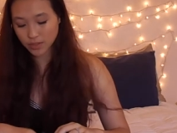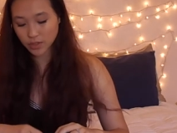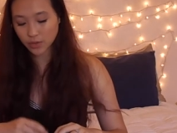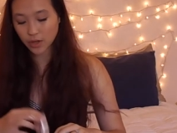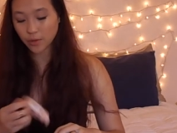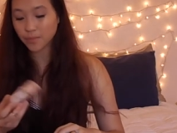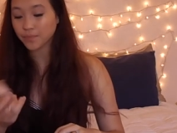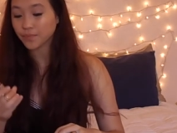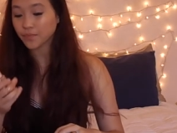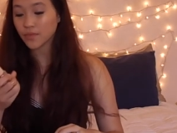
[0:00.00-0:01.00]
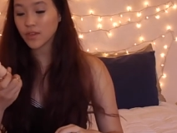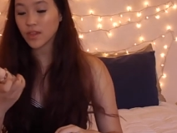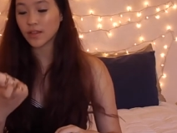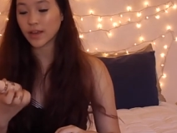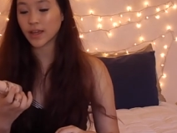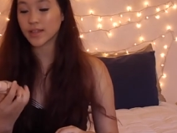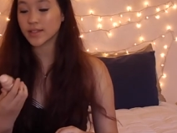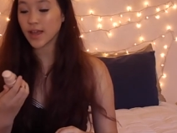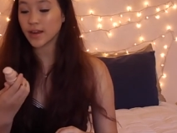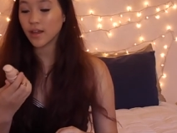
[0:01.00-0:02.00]
tutorial. Like I
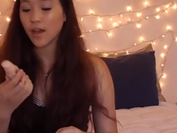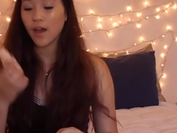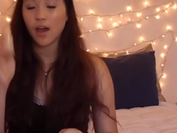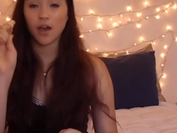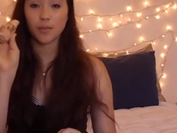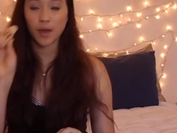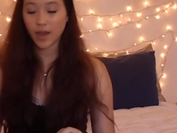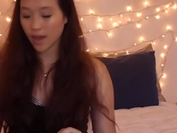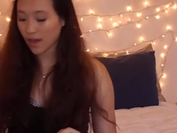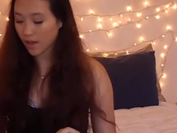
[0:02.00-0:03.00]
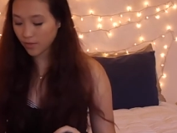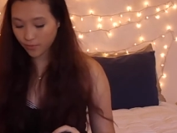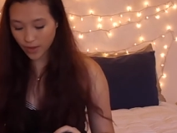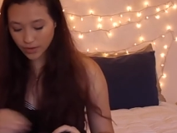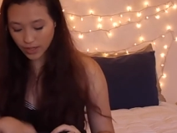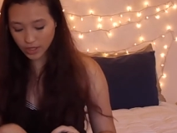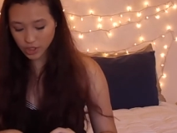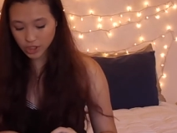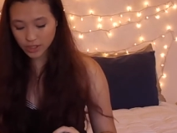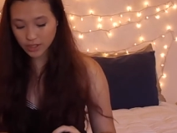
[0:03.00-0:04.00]
said, um, I have
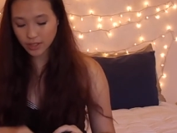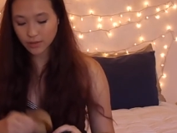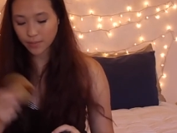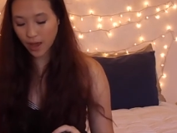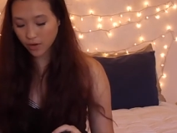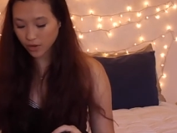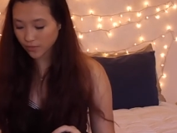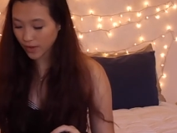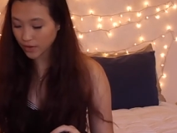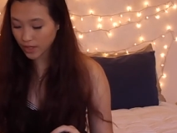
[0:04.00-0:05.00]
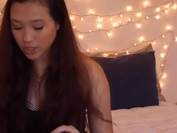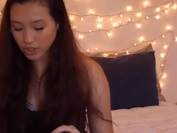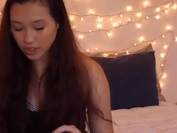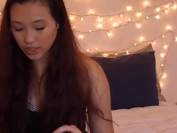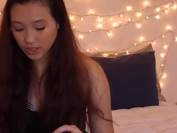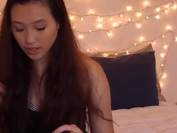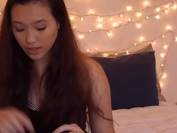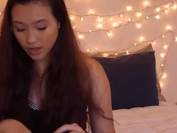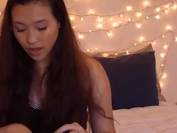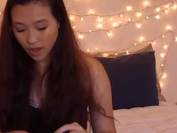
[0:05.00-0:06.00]
foundation, powdered foundation.
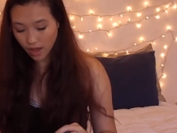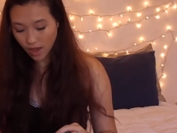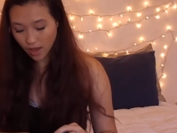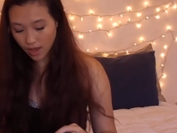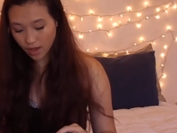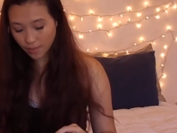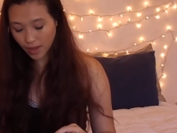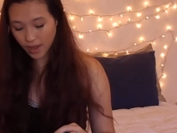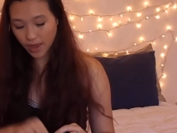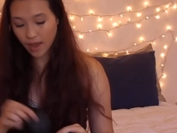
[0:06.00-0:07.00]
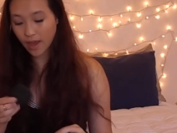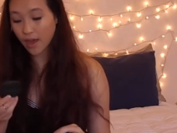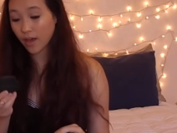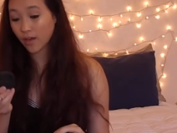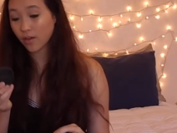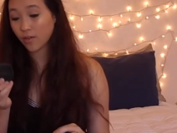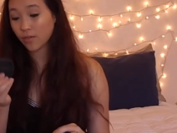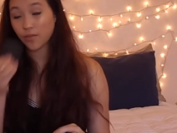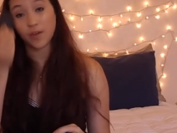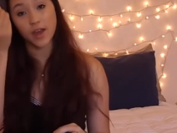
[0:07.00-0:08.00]
Um, I
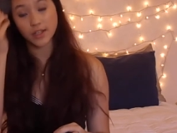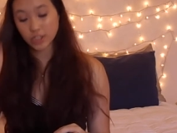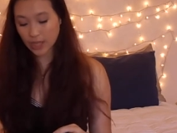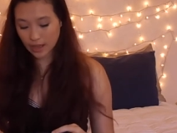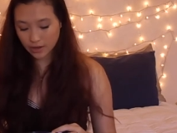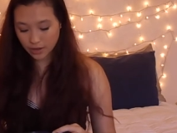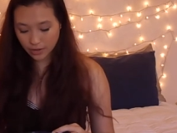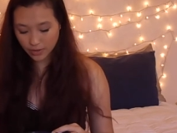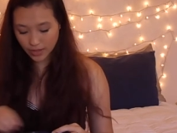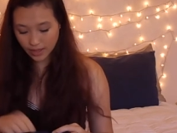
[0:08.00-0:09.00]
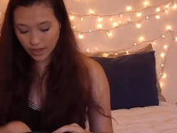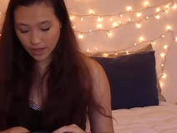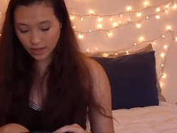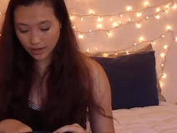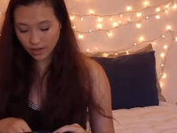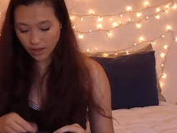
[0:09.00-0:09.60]
have eyeshadow again.